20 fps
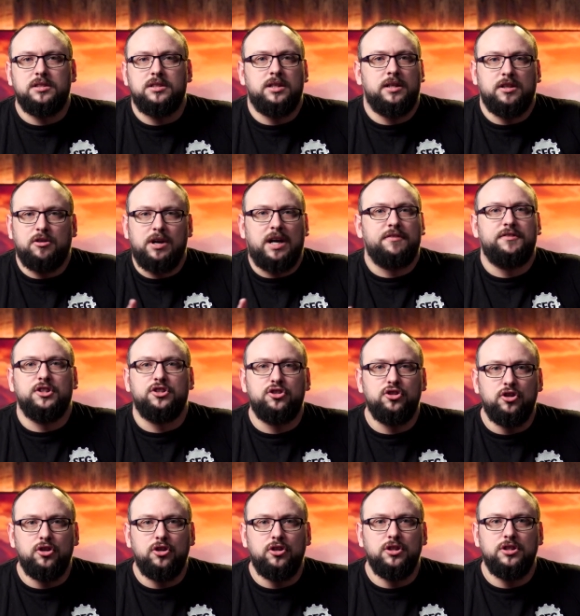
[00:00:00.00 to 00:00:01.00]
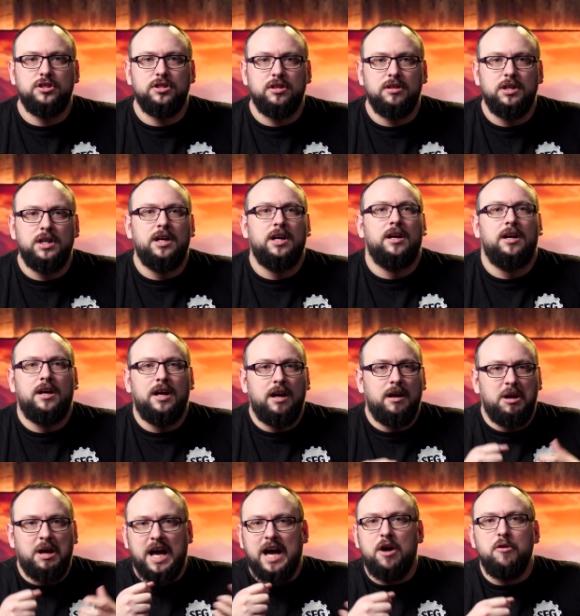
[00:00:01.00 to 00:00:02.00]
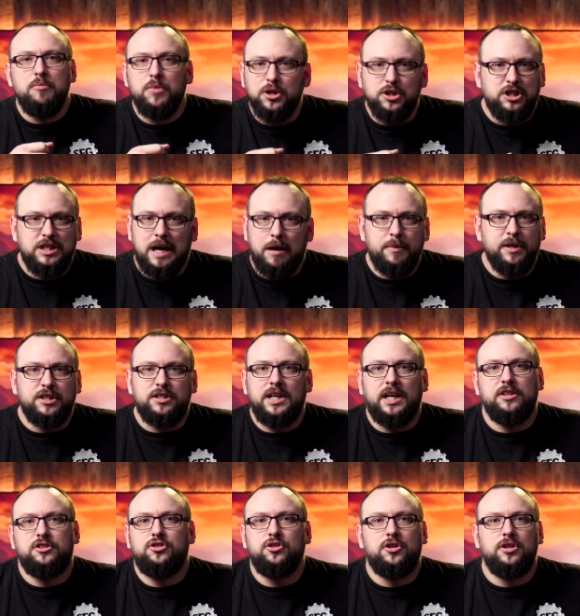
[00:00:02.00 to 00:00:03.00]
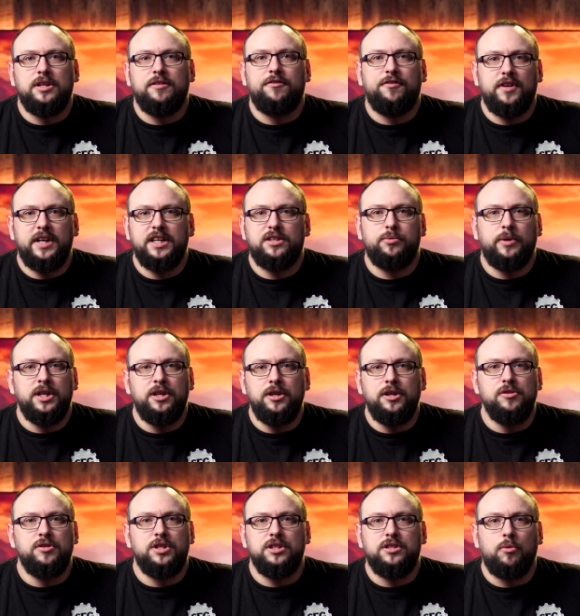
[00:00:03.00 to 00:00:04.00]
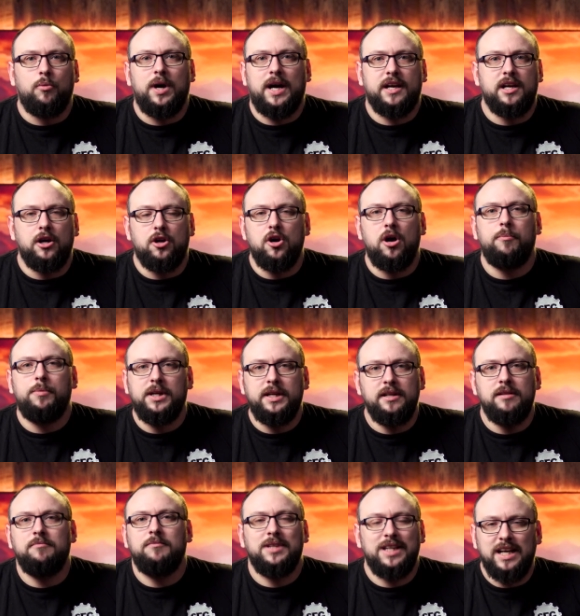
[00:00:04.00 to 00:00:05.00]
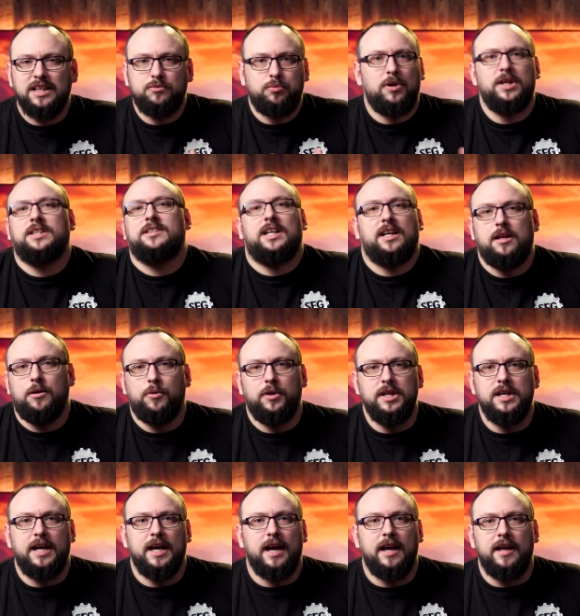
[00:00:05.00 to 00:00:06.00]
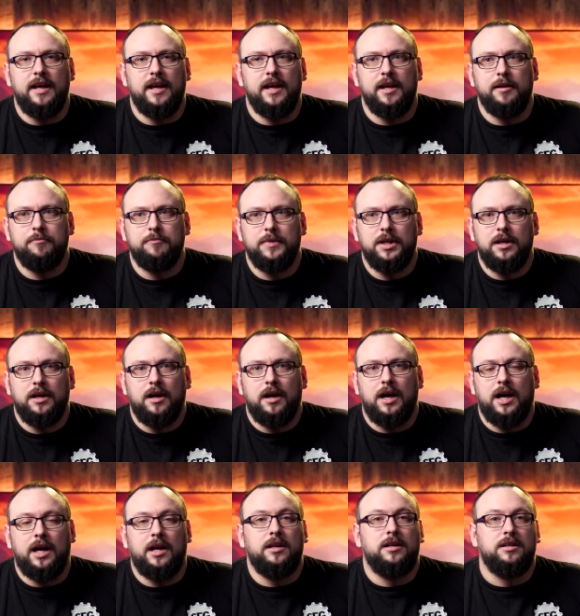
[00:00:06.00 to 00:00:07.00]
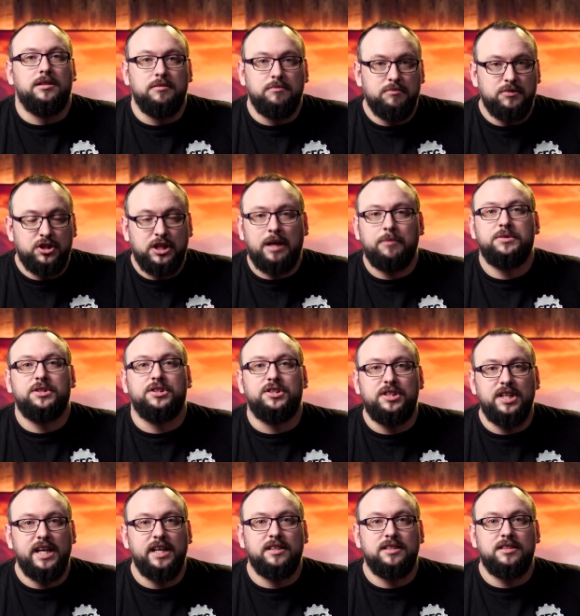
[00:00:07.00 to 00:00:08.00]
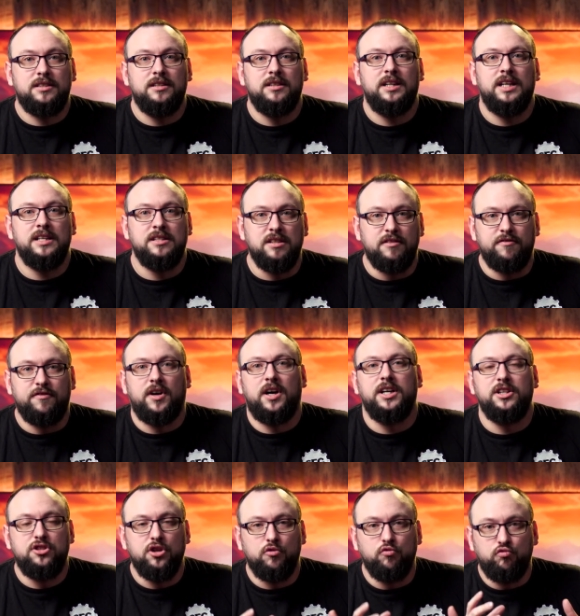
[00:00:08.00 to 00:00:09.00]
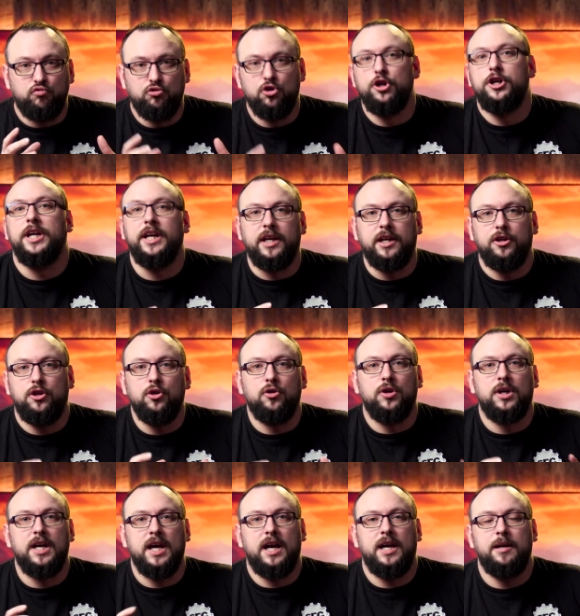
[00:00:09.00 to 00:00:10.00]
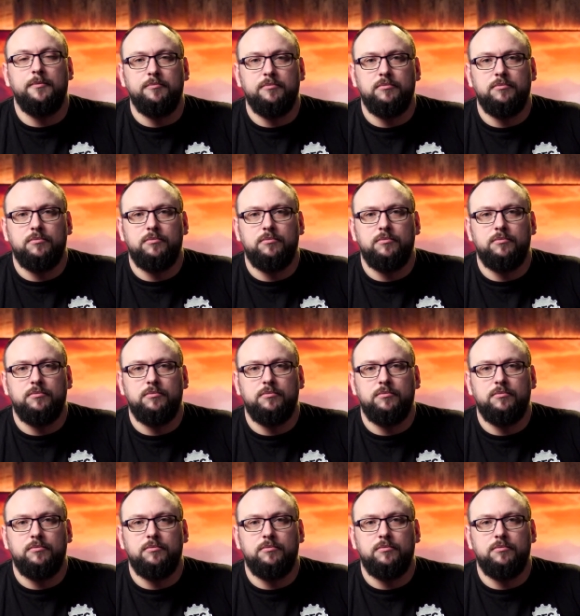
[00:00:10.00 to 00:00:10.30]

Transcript: to craft a sword, how much damage that sword inflicts when you use it to whack a goblin. That's exactly what you get here. And Chapter 6 is advice on running your game.